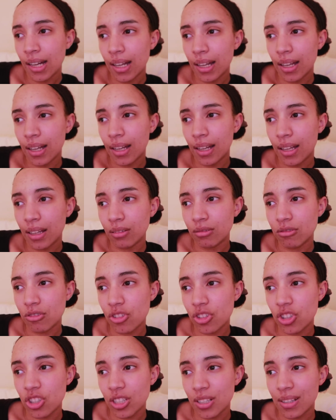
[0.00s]
who
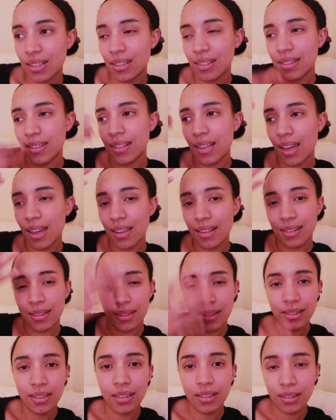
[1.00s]
just stays
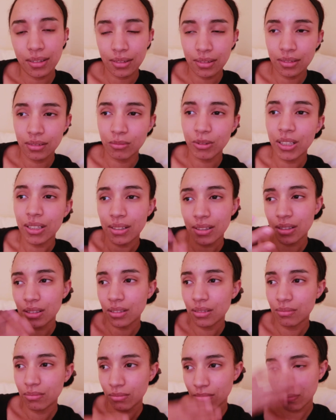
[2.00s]
still, well,
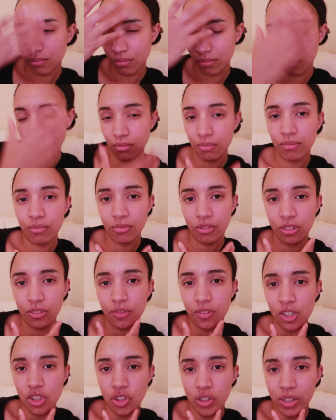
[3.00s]
still,
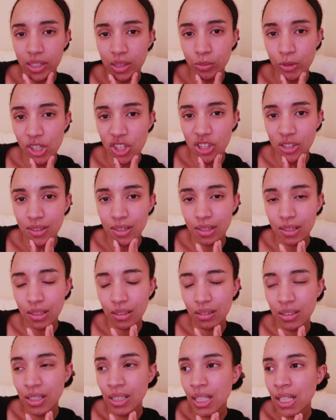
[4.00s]
facial expression
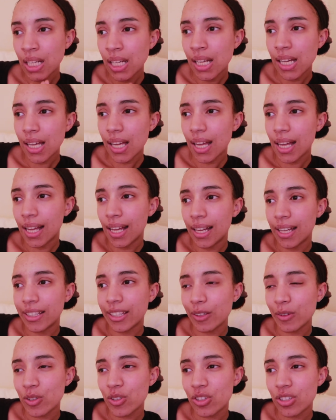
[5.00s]
still, and
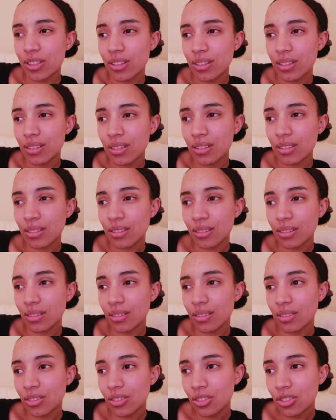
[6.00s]
there was just
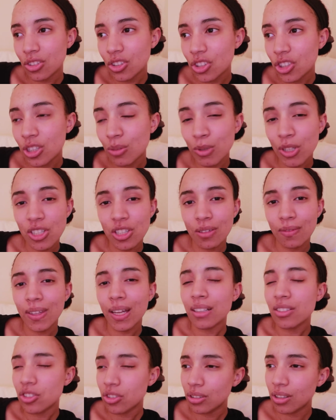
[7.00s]
too much of
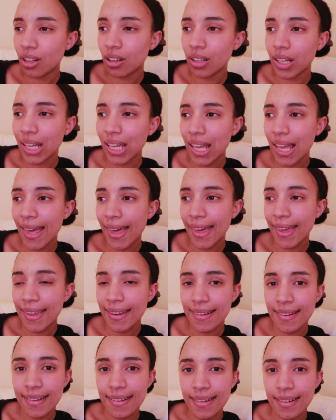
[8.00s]
that, too long,
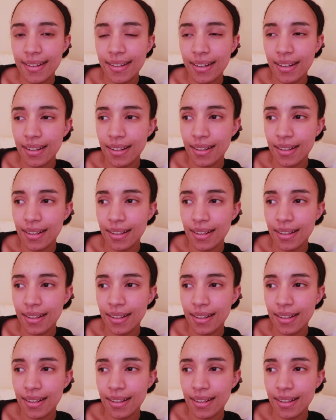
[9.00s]
and